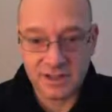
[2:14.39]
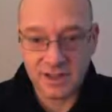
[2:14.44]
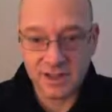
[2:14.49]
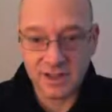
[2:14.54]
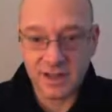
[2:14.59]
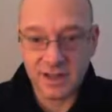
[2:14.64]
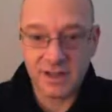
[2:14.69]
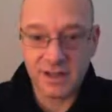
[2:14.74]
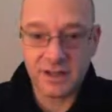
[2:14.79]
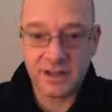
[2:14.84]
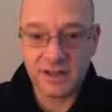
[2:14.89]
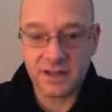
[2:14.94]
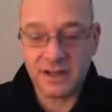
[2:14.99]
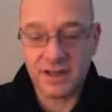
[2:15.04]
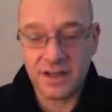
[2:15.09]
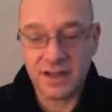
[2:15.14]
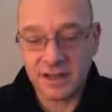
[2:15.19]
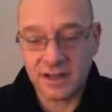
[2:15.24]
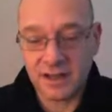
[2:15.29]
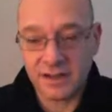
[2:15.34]

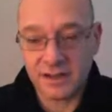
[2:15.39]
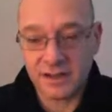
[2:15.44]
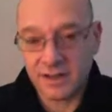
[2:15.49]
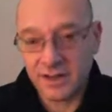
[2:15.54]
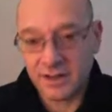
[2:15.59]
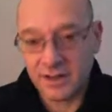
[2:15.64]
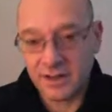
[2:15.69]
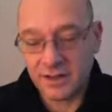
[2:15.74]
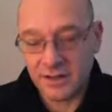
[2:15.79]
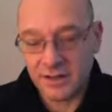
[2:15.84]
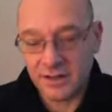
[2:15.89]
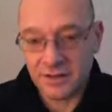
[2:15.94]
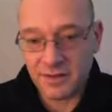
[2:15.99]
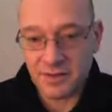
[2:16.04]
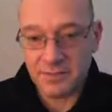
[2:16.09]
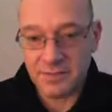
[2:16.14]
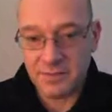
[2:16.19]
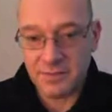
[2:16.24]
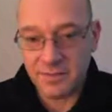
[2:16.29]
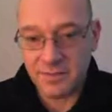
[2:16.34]
Another
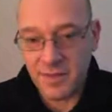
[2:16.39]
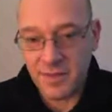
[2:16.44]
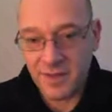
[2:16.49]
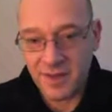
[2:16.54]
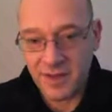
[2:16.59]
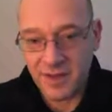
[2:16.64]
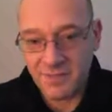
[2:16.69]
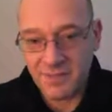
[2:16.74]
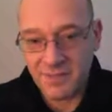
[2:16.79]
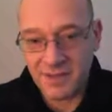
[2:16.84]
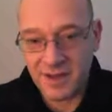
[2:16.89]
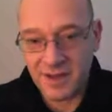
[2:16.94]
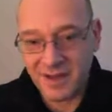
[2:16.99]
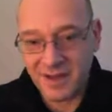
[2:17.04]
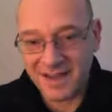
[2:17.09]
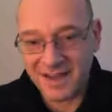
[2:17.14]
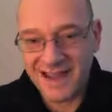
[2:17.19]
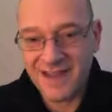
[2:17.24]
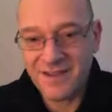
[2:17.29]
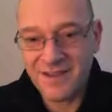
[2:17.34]

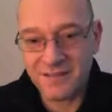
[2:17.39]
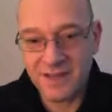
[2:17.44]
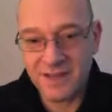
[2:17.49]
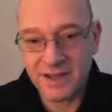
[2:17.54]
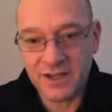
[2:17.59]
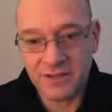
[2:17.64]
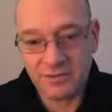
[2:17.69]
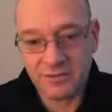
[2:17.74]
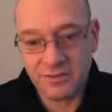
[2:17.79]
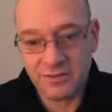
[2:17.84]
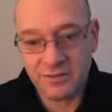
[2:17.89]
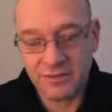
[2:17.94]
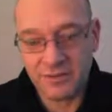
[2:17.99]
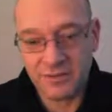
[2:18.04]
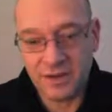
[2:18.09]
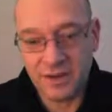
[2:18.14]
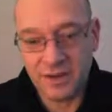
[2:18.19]
key feature of